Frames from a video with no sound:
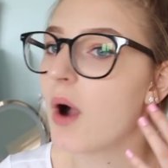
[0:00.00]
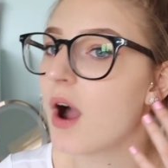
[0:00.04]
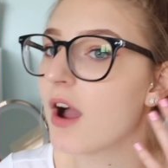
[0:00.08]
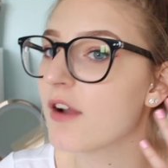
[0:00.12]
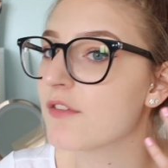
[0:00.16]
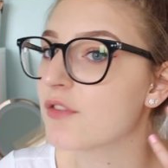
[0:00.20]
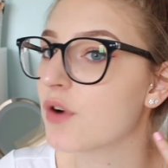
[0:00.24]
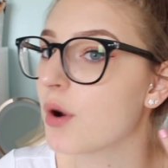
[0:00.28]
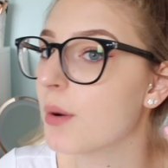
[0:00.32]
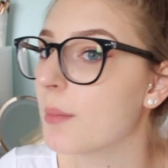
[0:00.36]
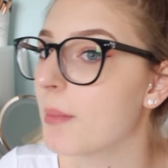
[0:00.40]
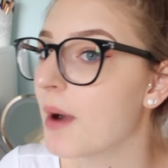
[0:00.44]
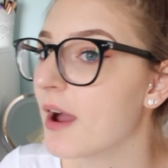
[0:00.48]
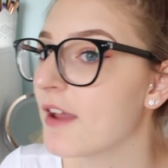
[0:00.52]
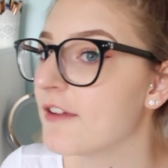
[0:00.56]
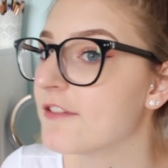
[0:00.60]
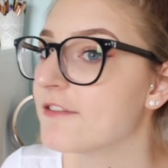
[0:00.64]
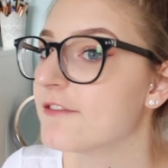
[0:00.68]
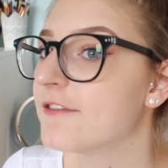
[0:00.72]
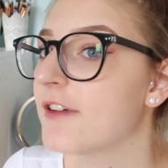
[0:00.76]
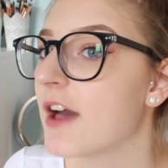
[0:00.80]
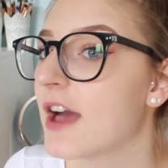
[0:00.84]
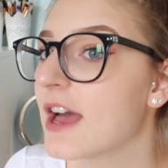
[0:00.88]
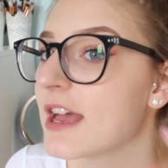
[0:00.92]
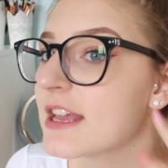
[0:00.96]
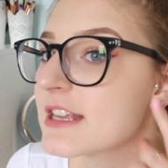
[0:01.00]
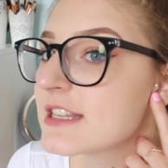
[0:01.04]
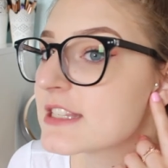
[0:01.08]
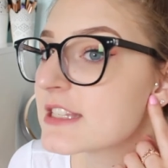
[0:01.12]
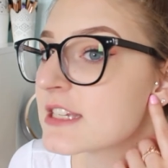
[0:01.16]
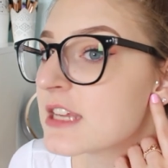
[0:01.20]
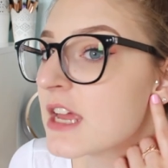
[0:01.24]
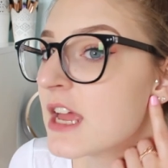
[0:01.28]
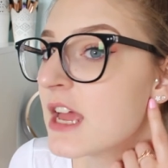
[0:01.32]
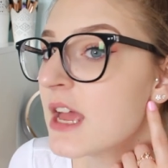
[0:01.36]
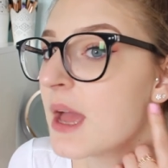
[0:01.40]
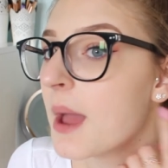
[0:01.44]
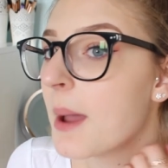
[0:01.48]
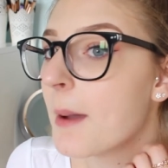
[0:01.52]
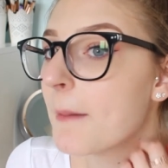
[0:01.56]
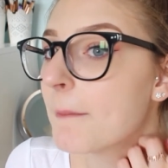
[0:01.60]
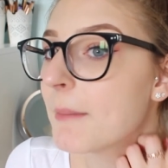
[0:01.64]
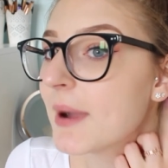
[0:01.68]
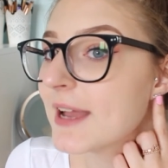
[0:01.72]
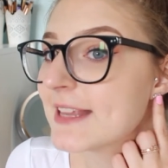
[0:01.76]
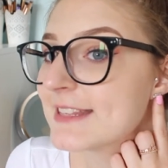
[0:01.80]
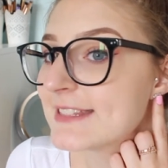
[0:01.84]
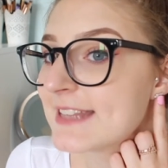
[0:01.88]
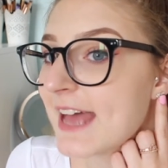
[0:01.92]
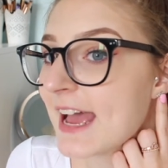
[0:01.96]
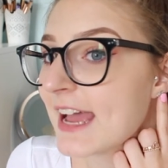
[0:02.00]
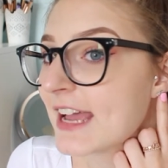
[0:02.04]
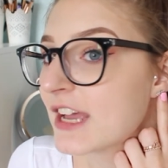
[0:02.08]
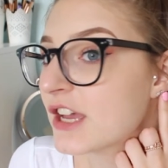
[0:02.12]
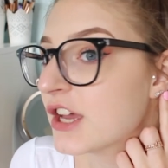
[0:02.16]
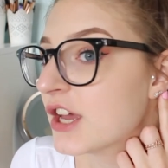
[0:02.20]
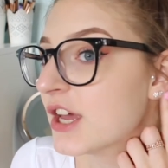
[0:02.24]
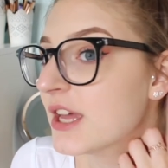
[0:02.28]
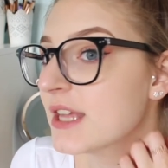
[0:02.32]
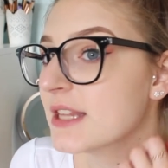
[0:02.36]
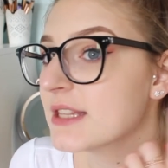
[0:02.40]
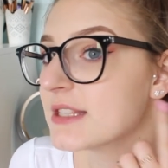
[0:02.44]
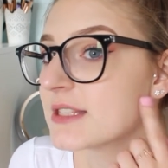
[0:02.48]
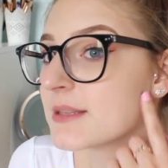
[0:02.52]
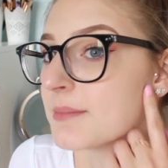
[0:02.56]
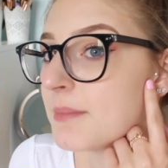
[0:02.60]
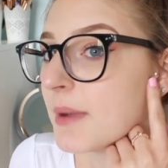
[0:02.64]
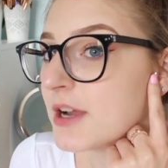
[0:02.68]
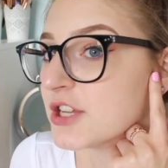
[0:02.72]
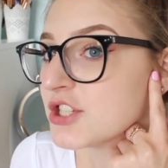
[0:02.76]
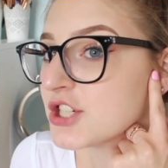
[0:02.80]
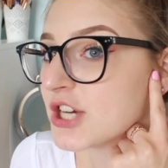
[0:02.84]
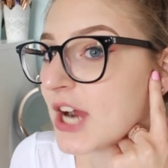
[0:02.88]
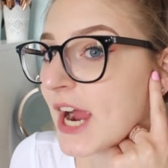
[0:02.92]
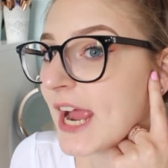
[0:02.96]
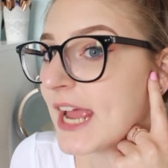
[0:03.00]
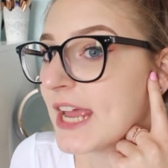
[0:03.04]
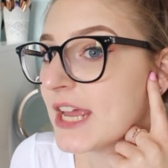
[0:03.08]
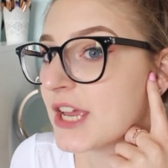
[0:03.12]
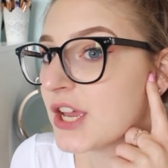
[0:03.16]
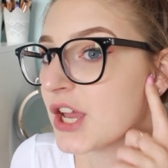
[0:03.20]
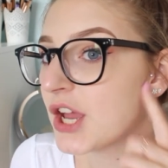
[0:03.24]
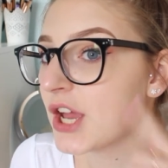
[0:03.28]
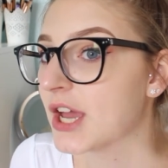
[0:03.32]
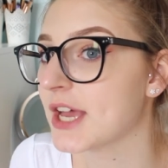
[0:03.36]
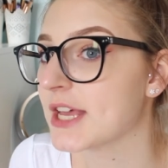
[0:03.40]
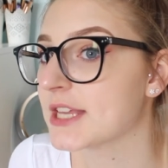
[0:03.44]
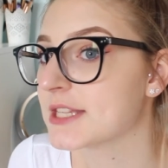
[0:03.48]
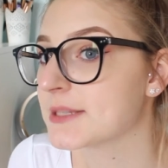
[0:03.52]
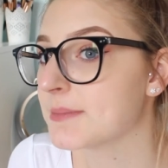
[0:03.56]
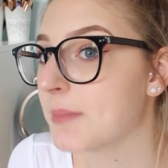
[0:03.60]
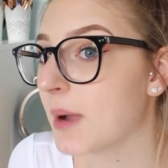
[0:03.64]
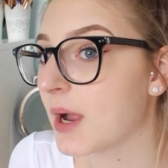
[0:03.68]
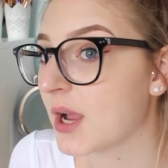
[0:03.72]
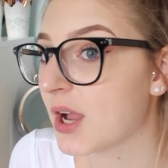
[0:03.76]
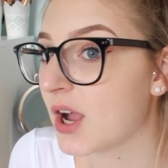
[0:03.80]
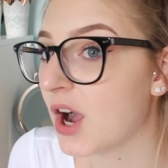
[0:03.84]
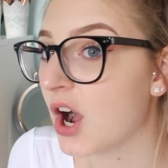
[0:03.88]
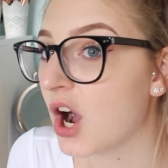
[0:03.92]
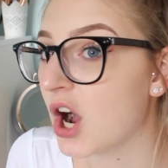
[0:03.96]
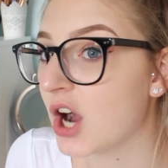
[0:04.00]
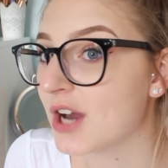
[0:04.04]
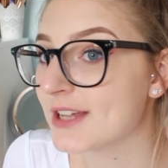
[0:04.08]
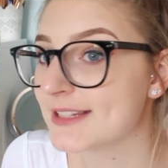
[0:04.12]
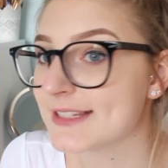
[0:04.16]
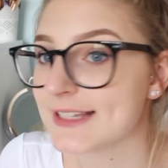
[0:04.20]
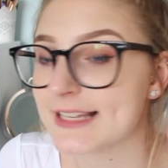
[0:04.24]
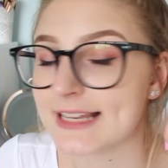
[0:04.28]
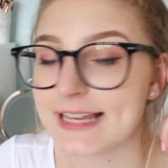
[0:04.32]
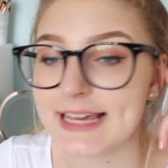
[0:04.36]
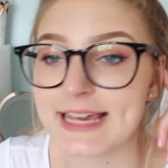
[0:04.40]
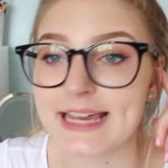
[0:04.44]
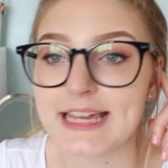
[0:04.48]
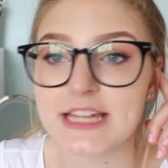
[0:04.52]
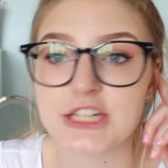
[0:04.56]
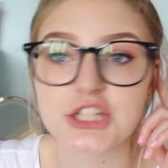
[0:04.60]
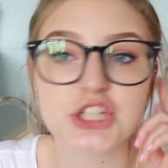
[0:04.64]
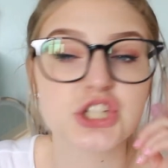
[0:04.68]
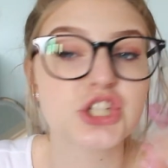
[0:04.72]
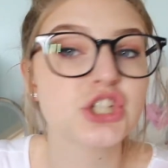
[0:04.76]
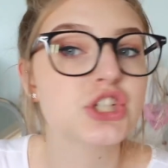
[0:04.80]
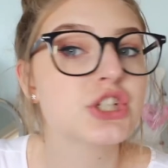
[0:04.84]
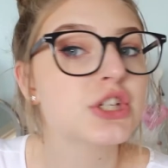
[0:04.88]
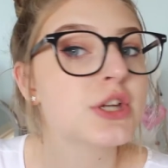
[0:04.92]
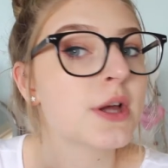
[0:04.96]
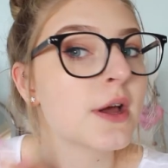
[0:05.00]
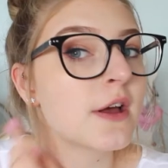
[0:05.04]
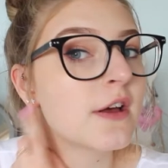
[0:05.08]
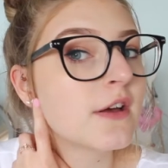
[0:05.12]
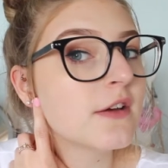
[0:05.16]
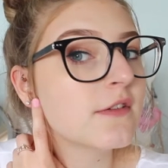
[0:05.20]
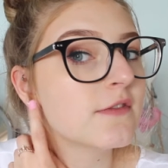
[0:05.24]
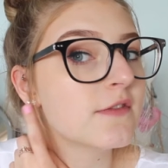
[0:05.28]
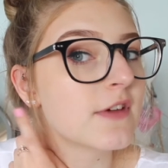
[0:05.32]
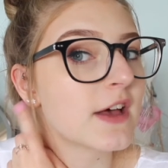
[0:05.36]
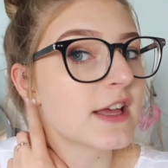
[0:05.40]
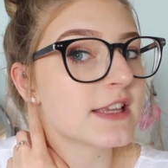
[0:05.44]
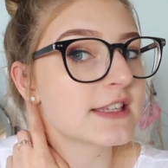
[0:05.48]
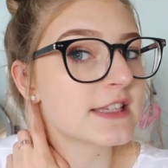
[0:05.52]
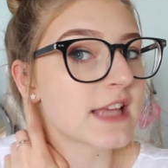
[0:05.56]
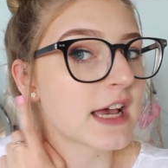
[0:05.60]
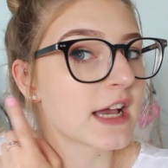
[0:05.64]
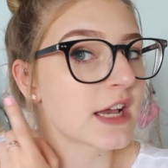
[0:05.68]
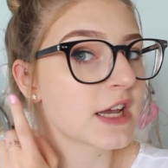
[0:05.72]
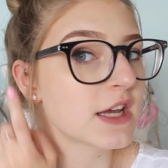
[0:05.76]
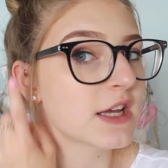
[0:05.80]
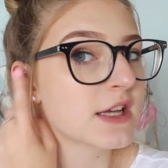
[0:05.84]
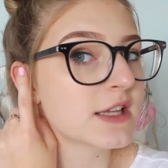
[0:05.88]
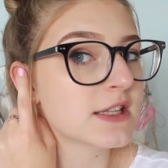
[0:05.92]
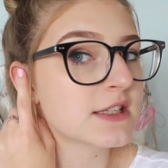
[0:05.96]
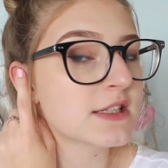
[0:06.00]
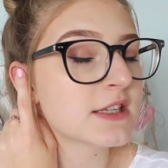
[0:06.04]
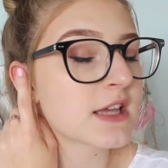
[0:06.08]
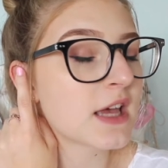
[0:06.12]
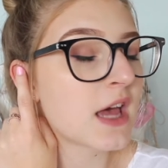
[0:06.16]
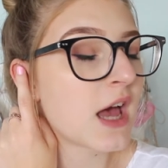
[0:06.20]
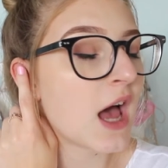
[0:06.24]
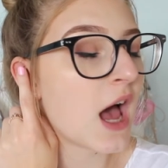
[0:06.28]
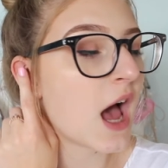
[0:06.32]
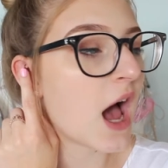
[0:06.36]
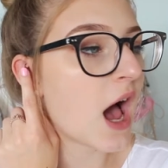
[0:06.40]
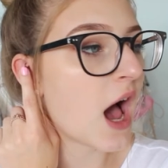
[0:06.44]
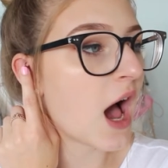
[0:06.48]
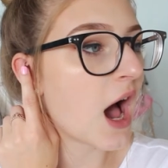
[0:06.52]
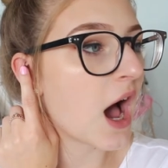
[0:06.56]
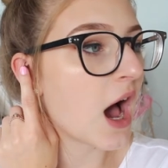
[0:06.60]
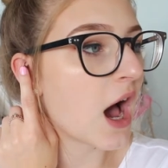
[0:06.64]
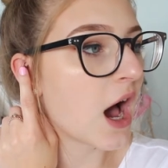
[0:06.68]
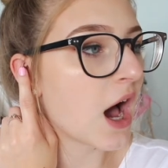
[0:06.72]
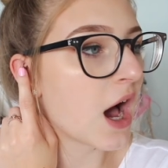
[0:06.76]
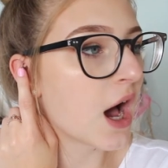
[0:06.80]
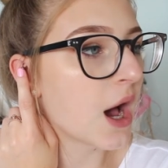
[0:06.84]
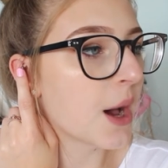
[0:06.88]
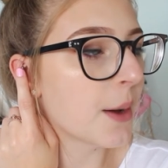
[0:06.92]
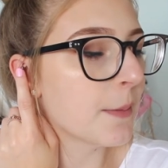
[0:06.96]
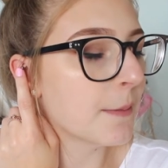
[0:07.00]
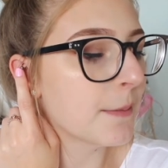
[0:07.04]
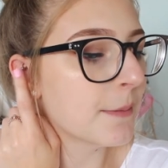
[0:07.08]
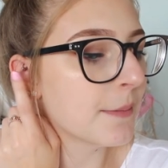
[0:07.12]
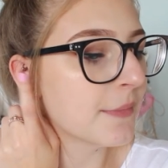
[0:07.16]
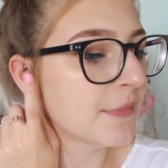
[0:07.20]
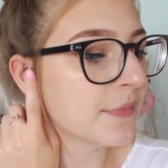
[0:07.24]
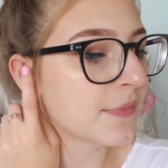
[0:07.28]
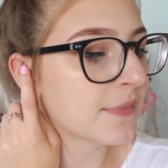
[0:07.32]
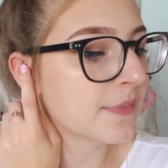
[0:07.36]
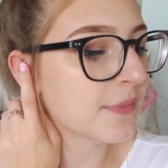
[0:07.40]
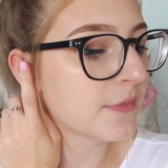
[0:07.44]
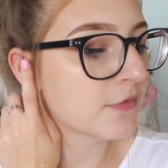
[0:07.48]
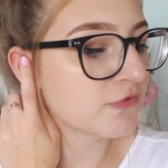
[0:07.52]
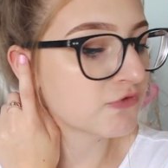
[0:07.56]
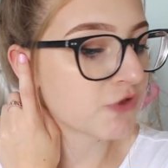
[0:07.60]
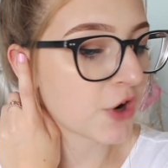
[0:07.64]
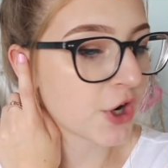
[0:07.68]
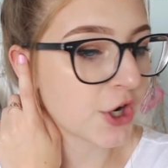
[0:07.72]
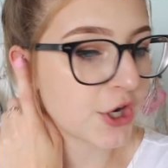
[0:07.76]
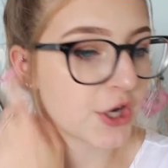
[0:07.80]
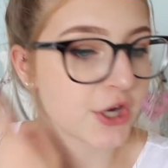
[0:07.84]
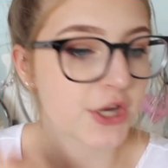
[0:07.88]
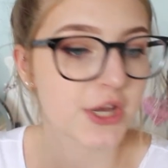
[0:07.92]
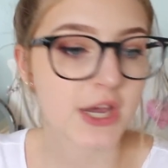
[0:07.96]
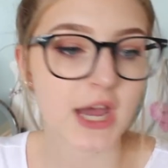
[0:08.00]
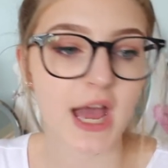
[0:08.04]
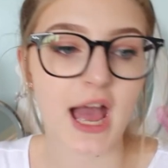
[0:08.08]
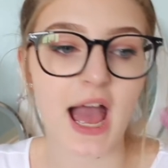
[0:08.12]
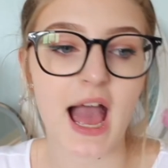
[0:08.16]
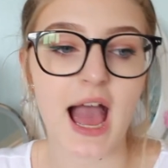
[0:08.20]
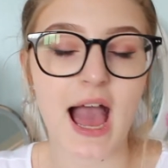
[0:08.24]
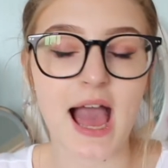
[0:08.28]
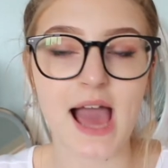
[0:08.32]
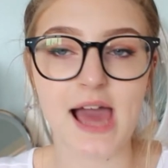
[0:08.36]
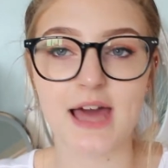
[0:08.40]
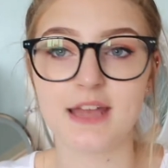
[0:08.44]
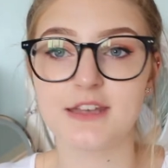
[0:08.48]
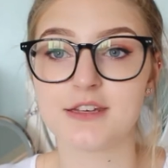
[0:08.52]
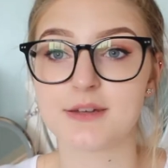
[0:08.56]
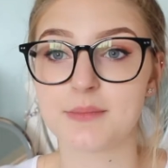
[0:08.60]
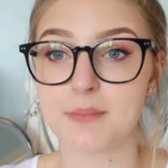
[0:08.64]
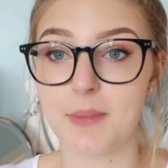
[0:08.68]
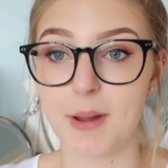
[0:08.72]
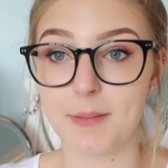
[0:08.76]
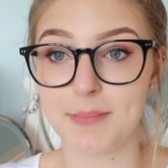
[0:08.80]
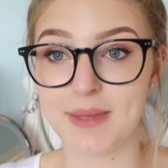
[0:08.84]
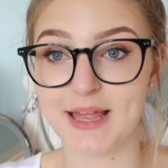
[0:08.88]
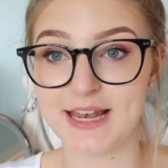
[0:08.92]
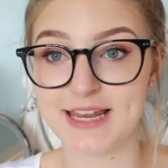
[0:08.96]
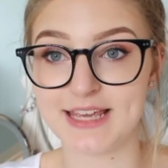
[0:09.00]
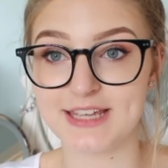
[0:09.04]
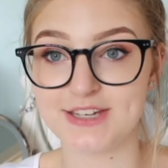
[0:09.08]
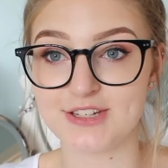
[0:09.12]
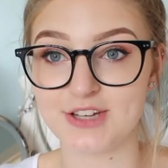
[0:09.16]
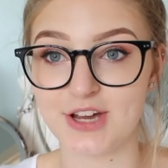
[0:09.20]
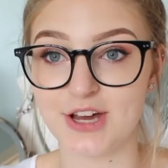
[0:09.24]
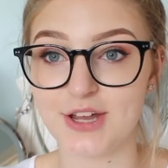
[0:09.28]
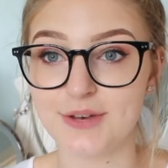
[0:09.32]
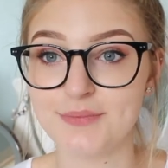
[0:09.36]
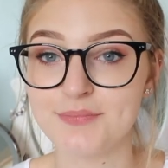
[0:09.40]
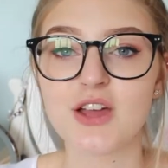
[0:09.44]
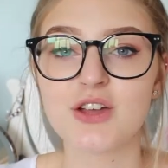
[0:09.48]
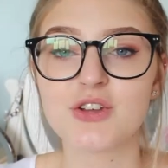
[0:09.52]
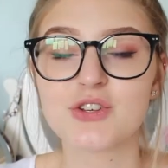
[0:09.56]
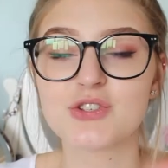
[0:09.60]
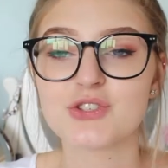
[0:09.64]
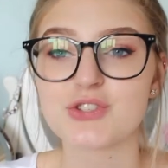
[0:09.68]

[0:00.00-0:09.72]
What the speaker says: I've got my first, my second, my tragus, my cartilage, first, second, rook, and my belly done.